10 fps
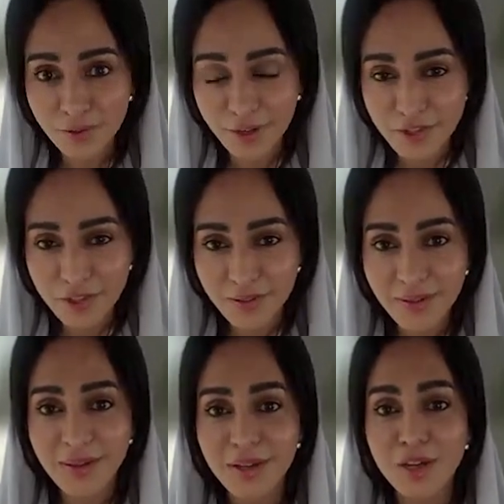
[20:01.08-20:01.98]
the new
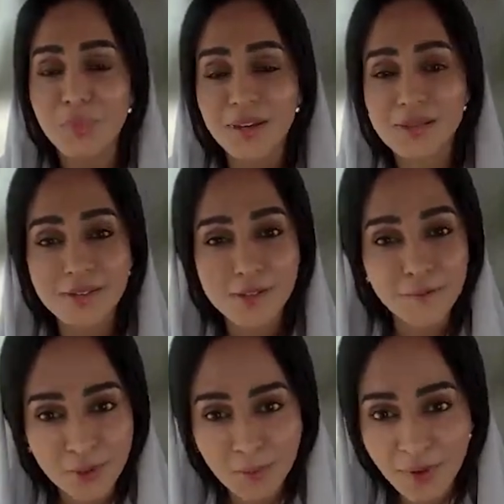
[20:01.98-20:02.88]
generation
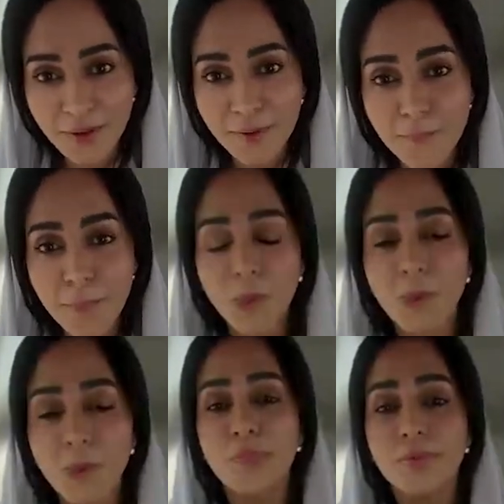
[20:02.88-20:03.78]
please, as a female,
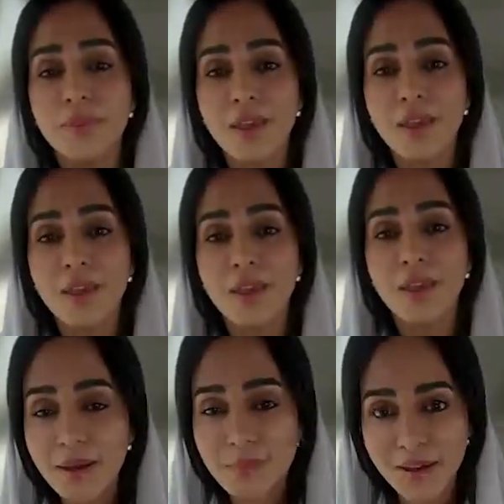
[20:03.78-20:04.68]

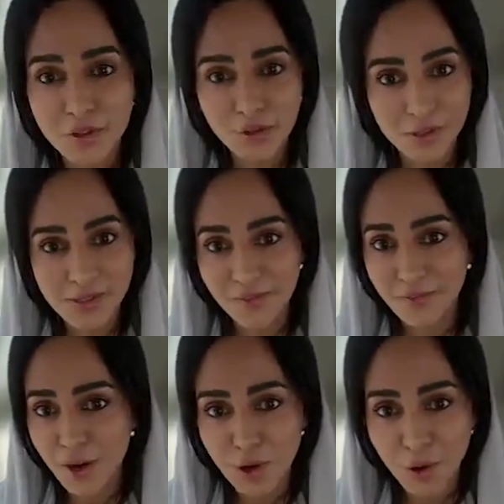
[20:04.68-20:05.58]
never imagine
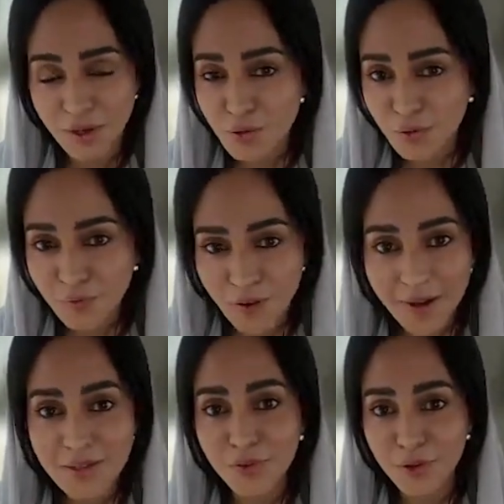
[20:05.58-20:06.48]
yourself you are going
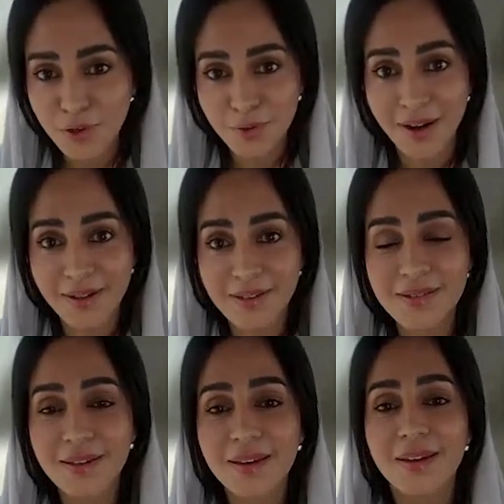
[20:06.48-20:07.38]
to fight for your
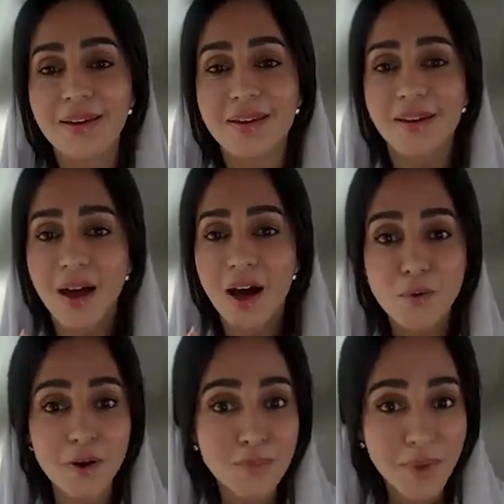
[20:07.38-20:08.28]
rights.
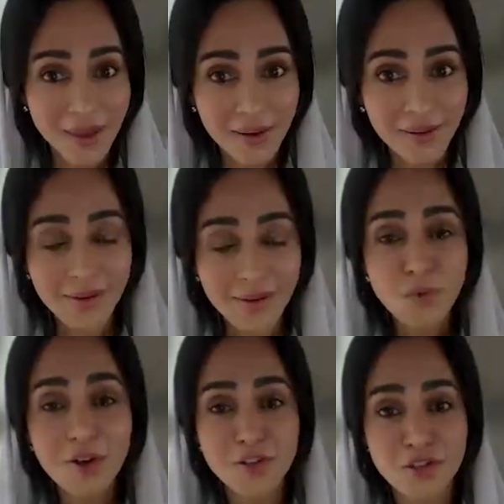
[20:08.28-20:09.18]
Our
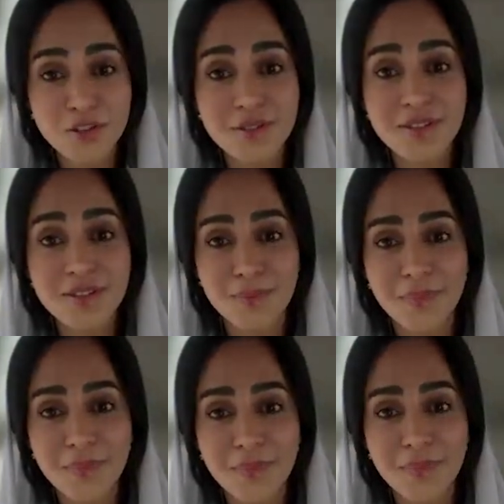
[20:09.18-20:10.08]
male, our
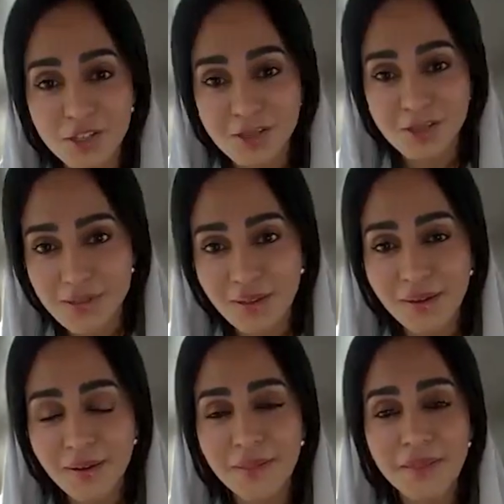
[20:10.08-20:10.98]
gentlemen and
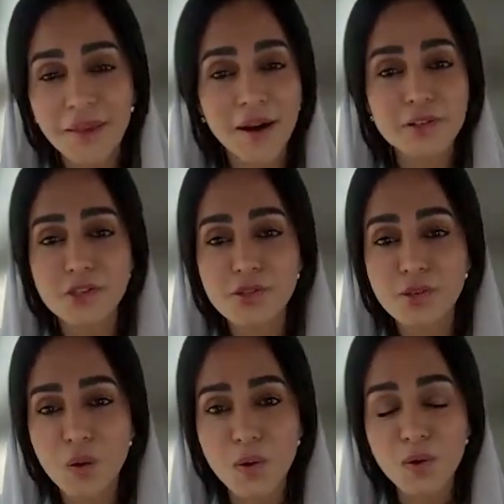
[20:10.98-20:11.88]
GCC, they are
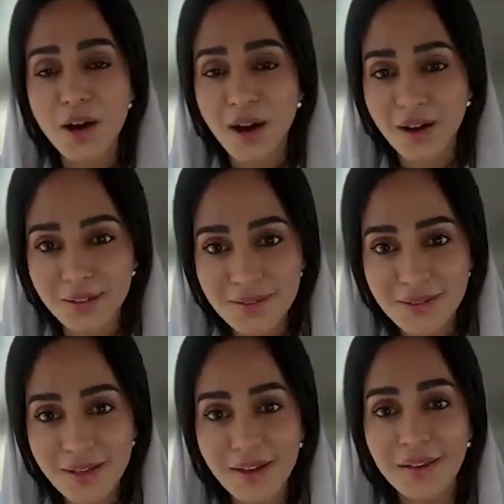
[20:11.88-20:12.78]
so
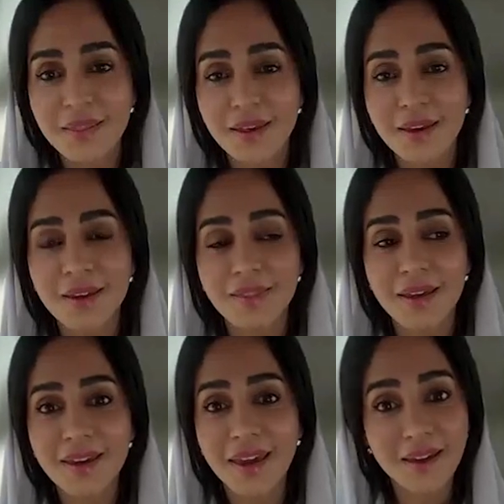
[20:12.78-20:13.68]
kind.
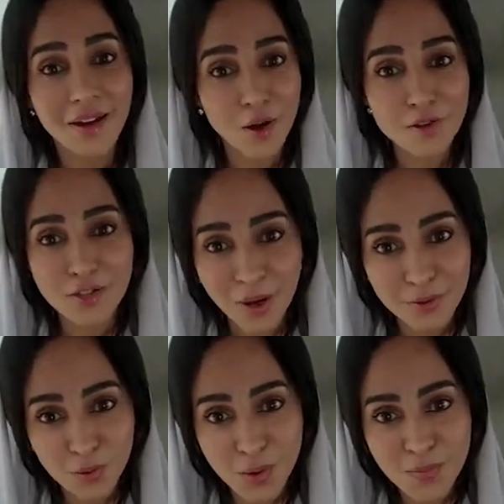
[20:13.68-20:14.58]
They care a
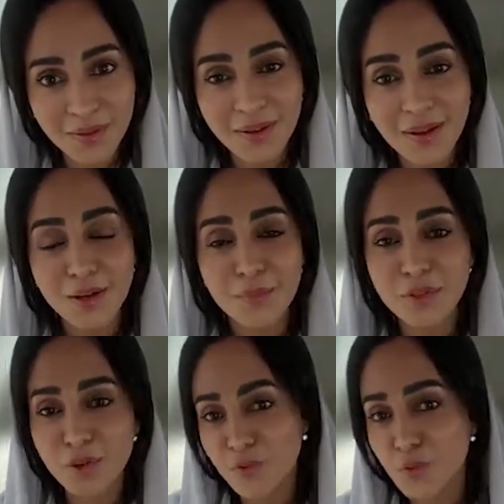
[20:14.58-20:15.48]
lot about women.
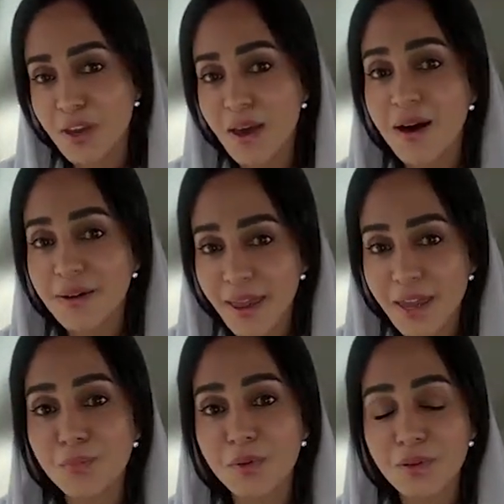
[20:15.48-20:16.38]
But if we
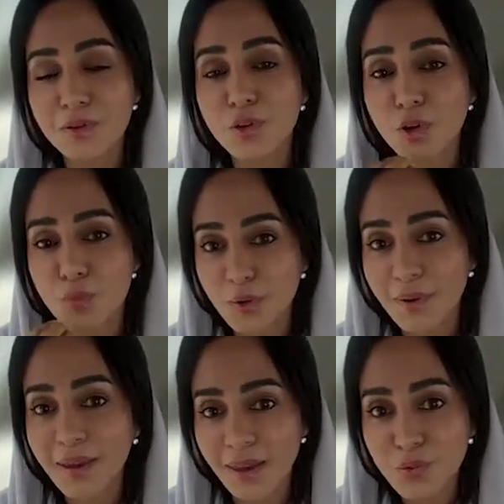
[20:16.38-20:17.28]
are able to
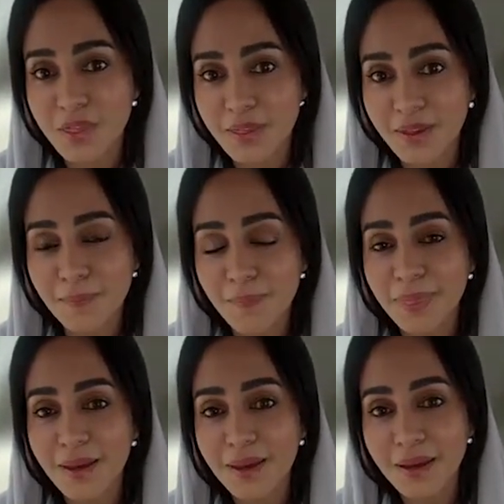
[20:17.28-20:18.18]
communicate with
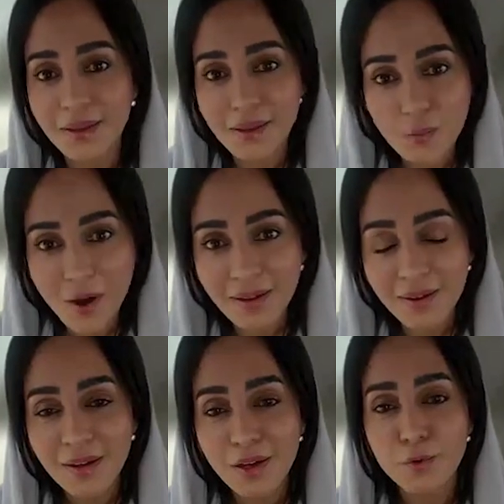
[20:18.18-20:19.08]
them in a
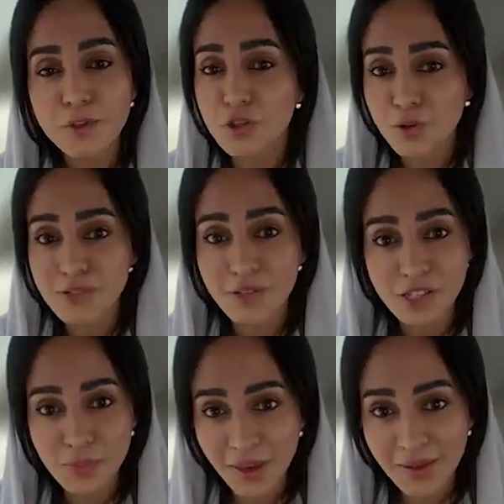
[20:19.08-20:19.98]
way which
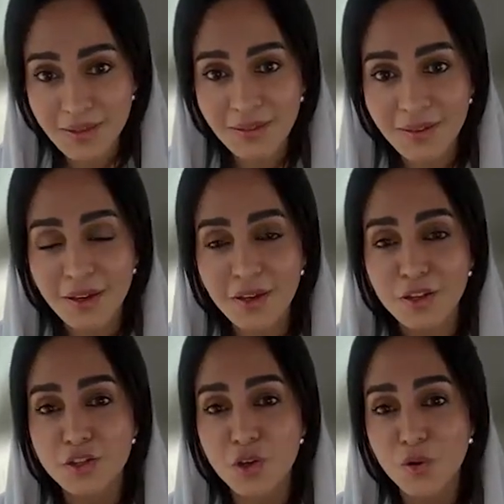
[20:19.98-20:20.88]
shows respect,
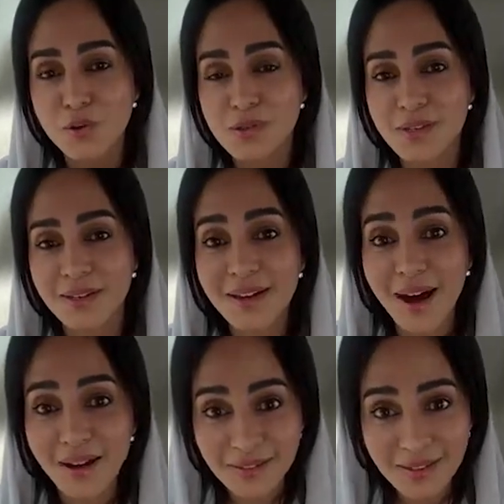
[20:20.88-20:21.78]

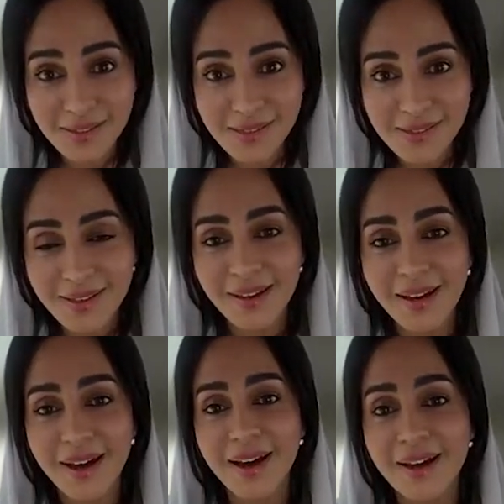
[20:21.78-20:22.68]
shows kindness,
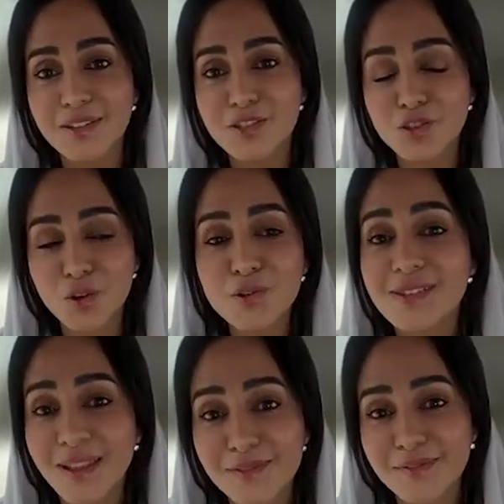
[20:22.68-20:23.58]
and
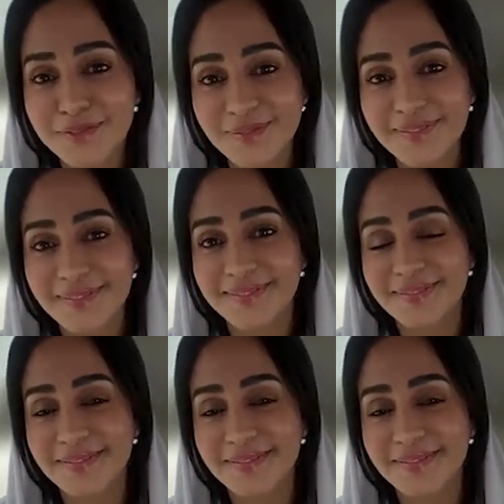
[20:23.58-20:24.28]
shows love.